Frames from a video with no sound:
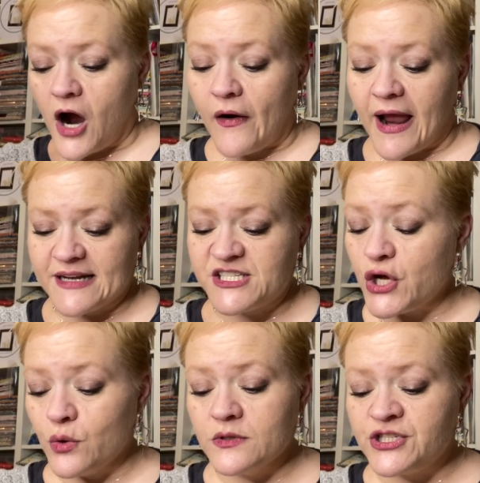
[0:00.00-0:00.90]
all right,
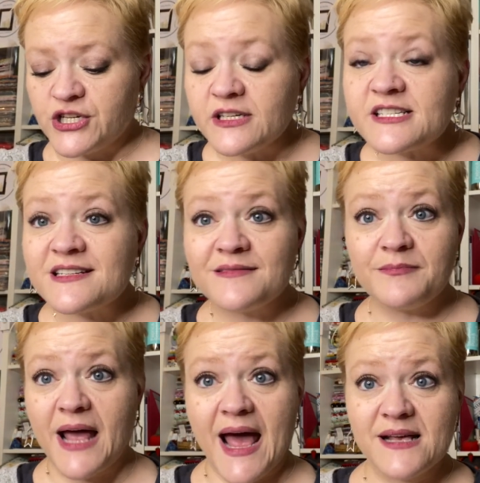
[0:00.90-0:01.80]
so just
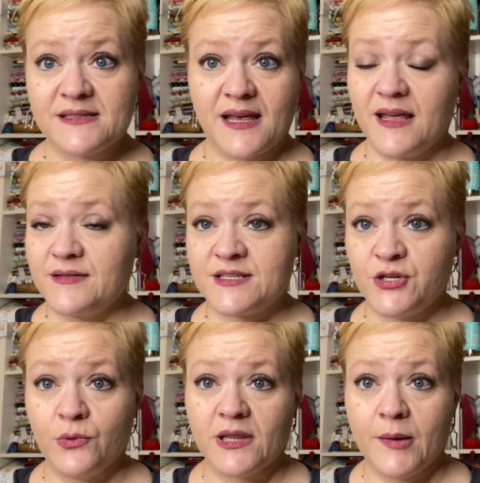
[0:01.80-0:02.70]
as
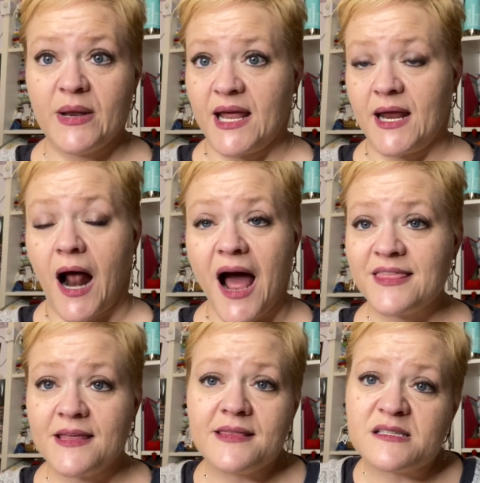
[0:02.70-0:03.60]
to eliminate, I
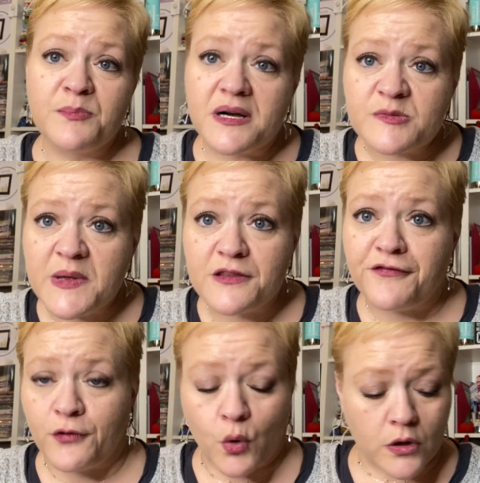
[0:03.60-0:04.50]
think this must be the
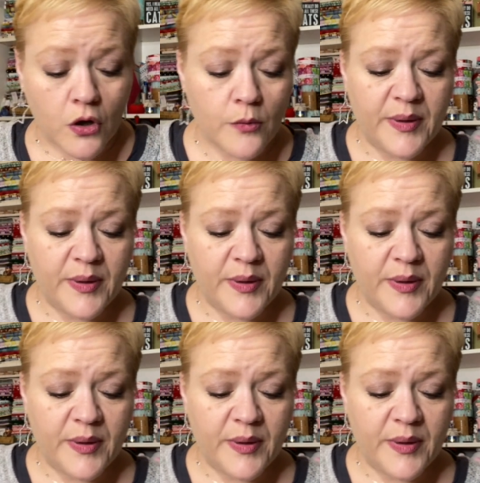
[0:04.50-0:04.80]
floral